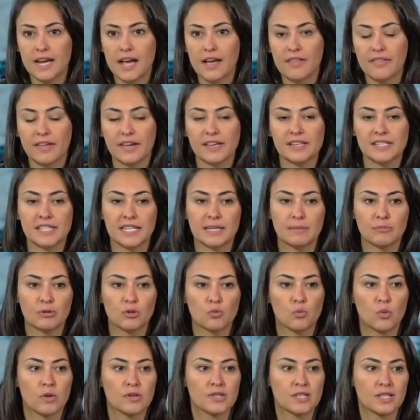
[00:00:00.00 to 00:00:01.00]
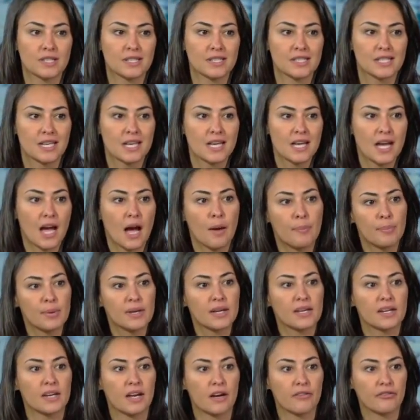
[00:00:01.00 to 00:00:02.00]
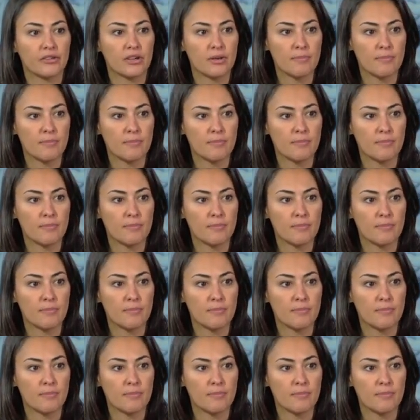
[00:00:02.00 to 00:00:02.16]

Now, they deemed it wasn't a big enough